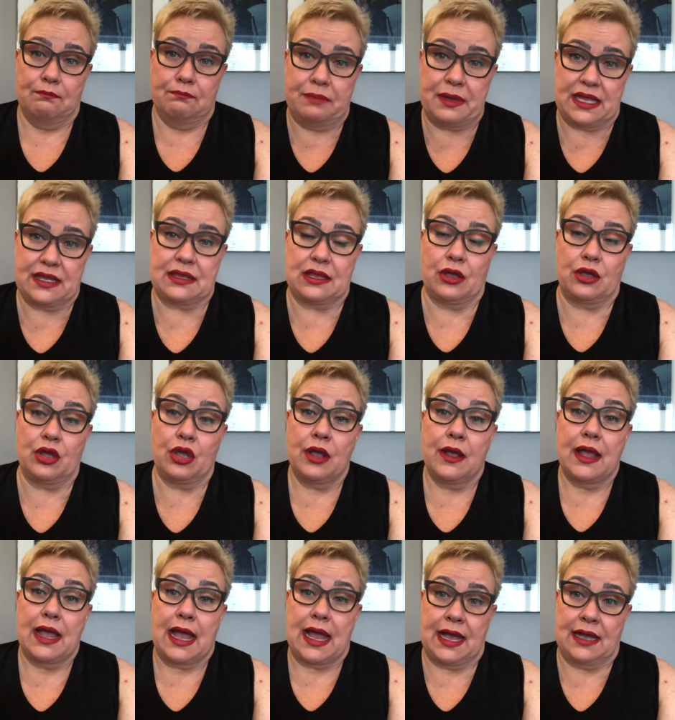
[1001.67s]
better
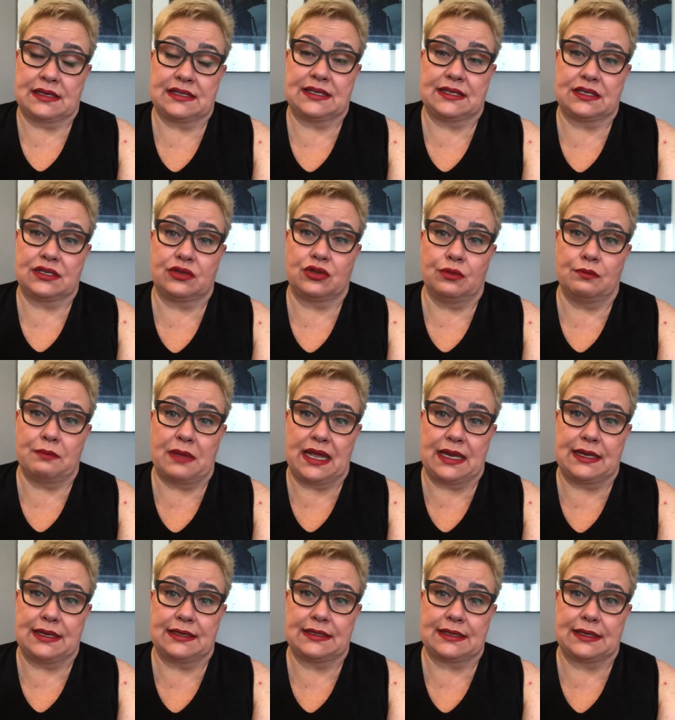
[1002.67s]
access to
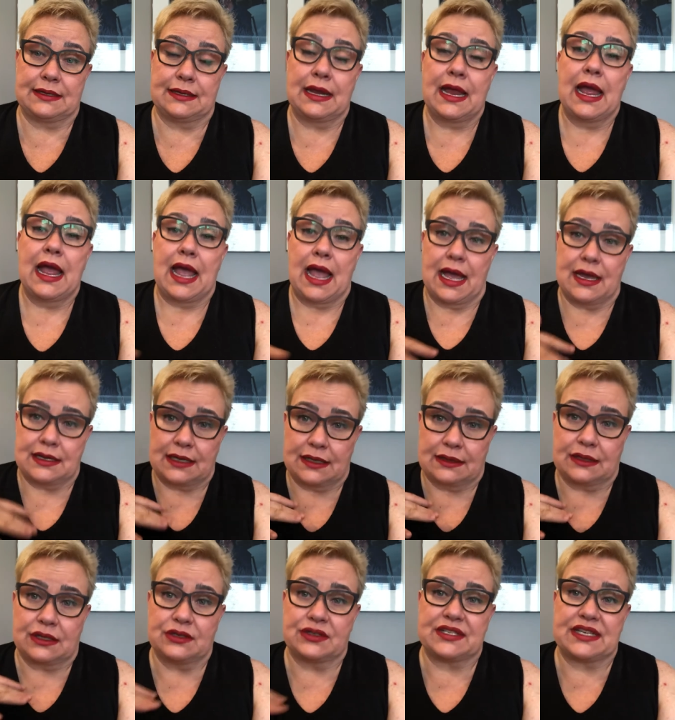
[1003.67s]
medicine and
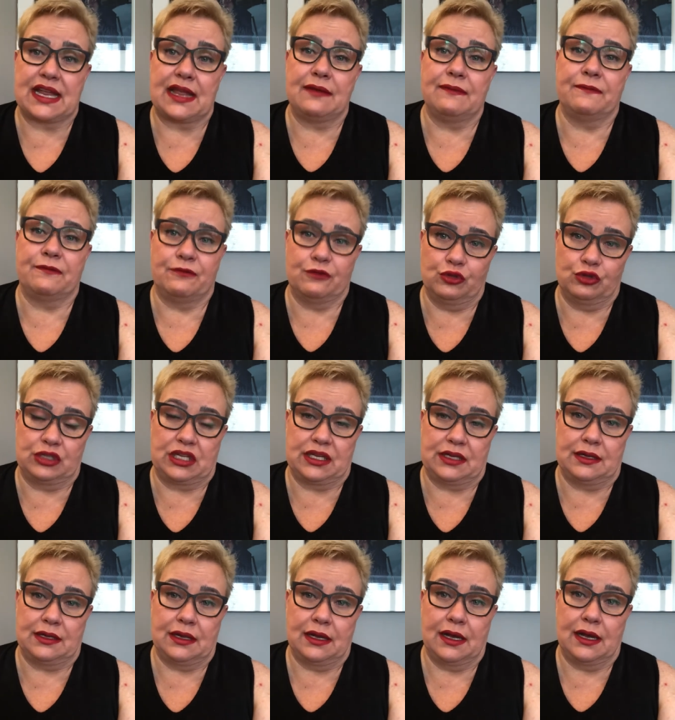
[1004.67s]
at the same
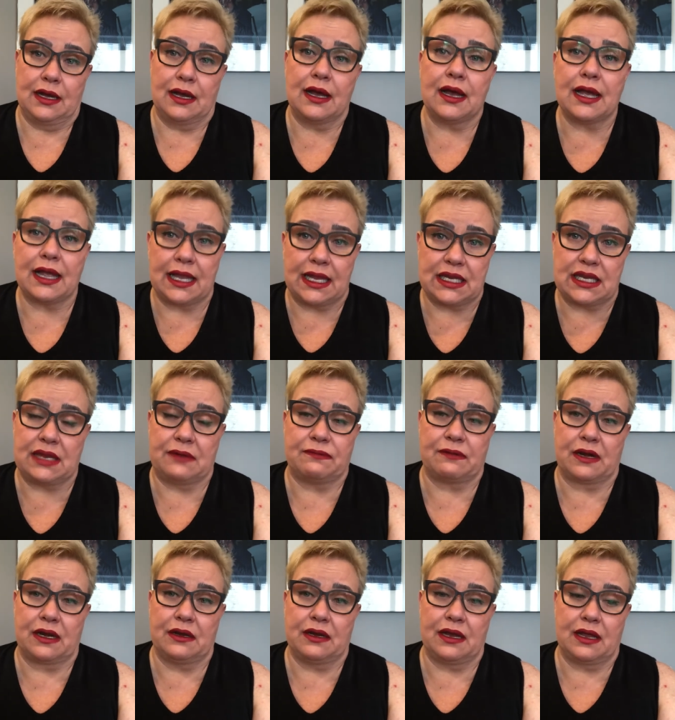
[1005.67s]
footing in
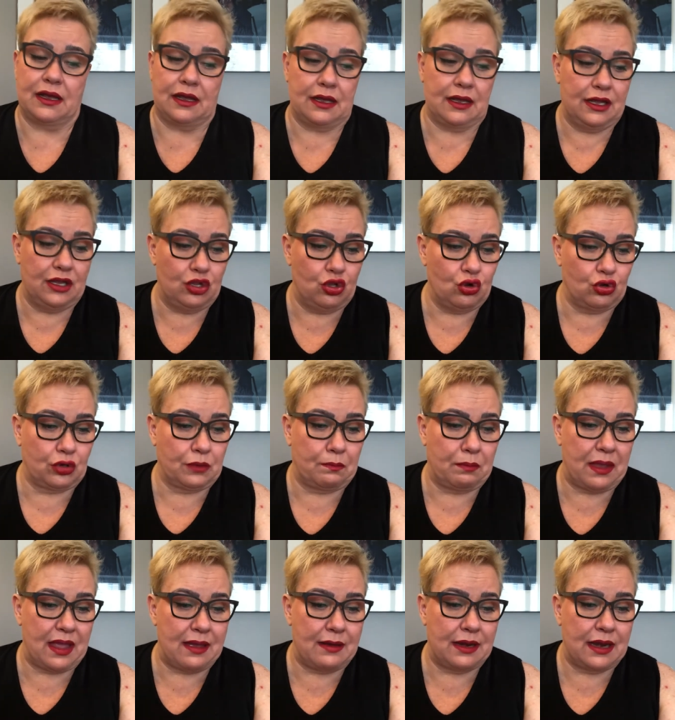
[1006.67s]
different
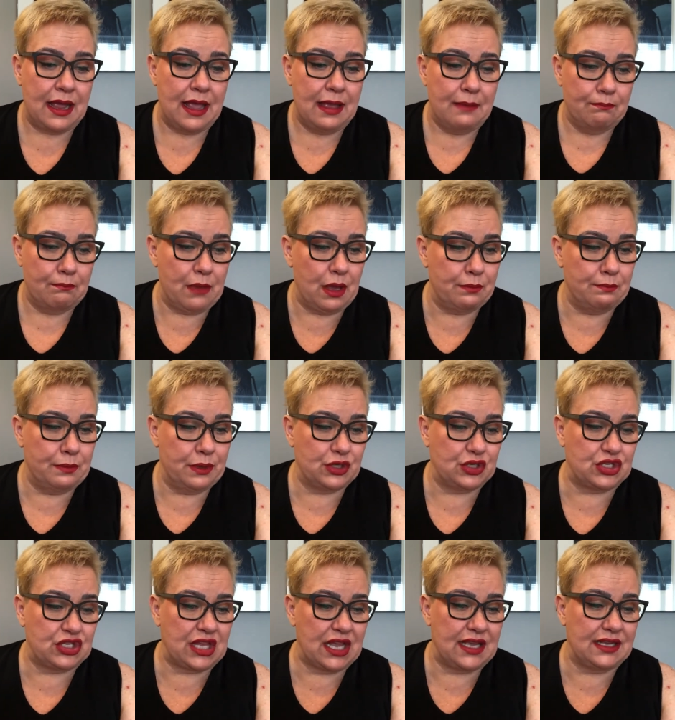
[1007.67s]
European member
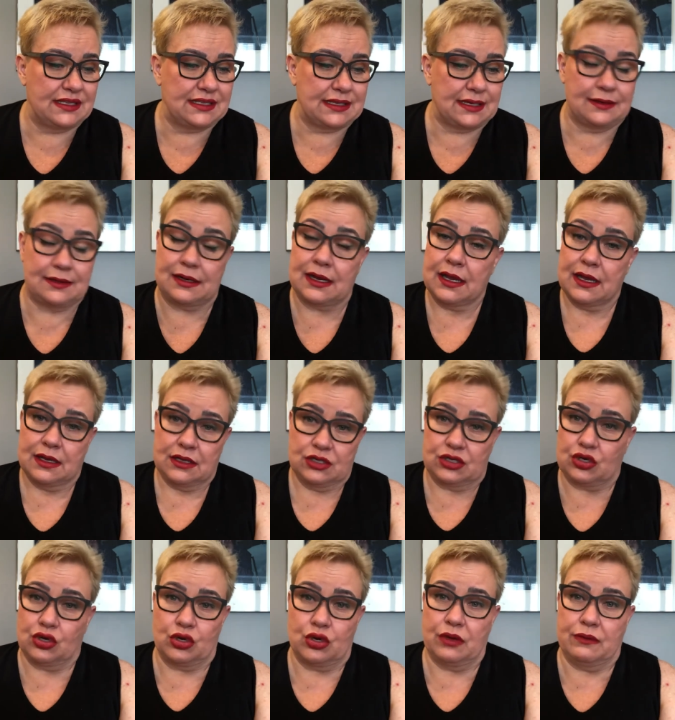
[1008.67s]
states, and
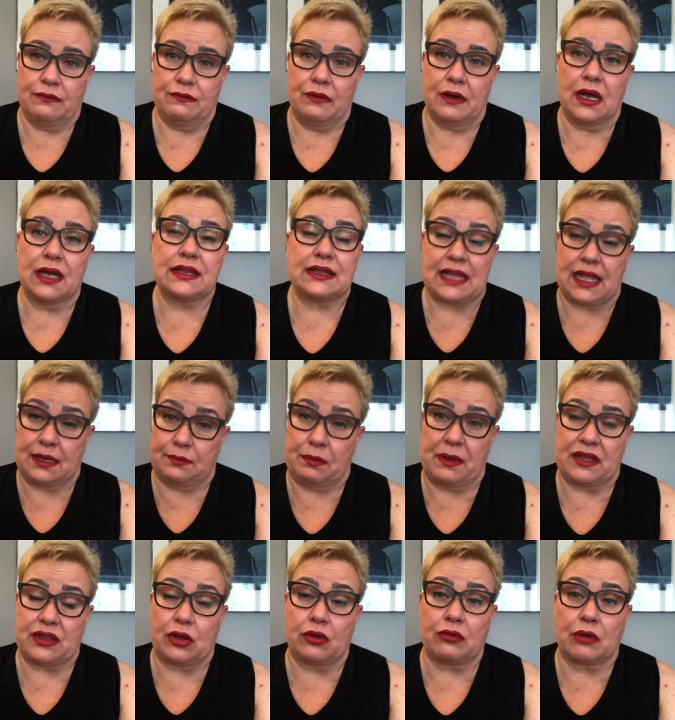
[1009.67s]
sort of take
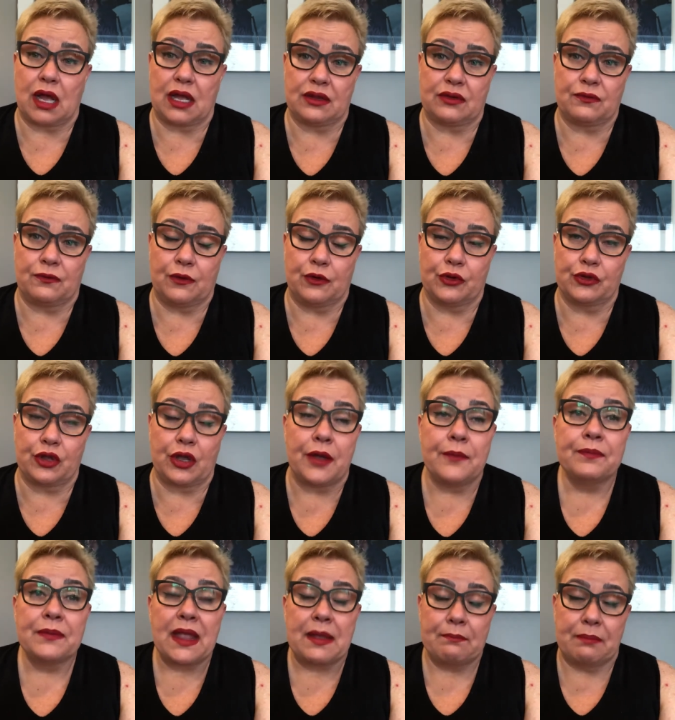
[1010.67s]
better right for the
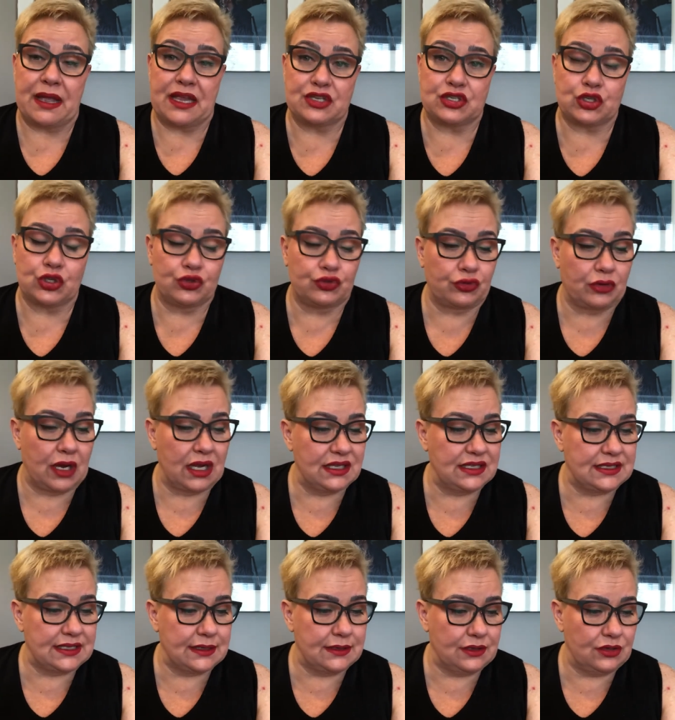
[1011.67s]
patient
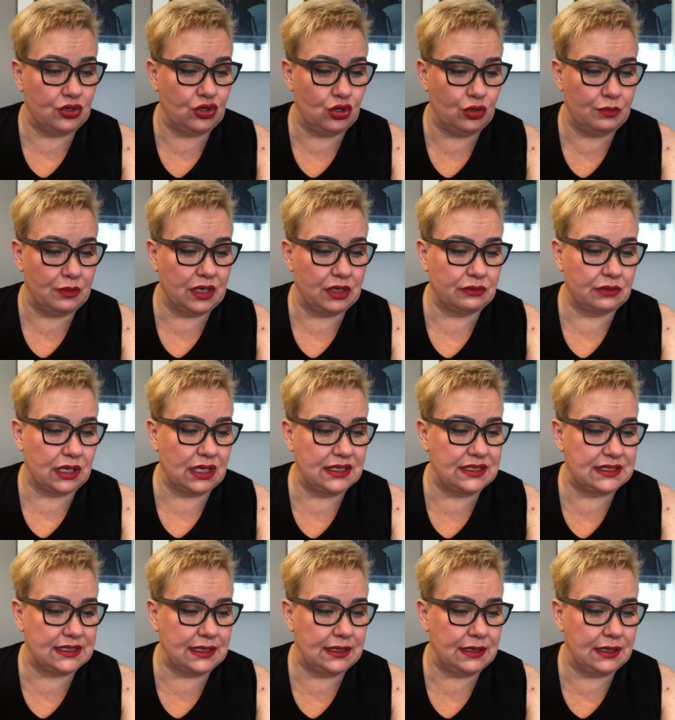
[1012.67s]
rights and human
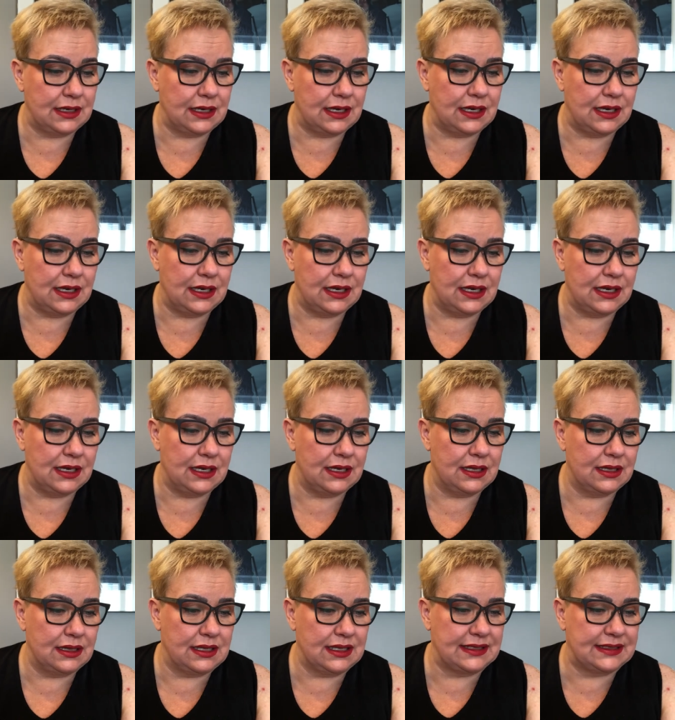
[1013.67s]
rights in
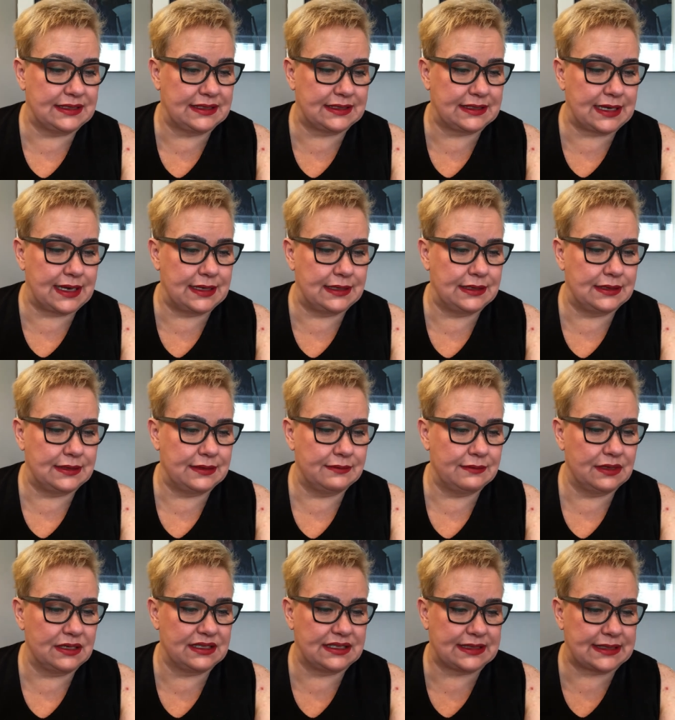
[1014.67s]
this
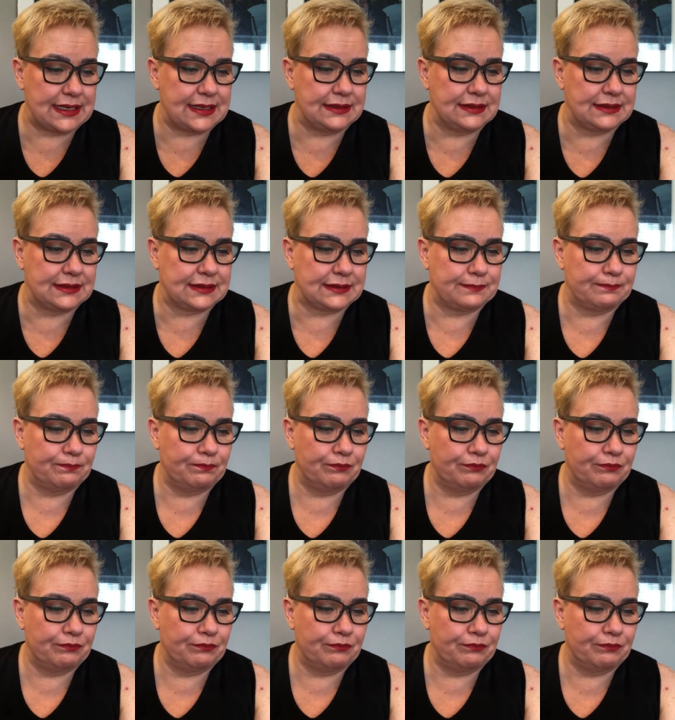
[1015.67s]
sense.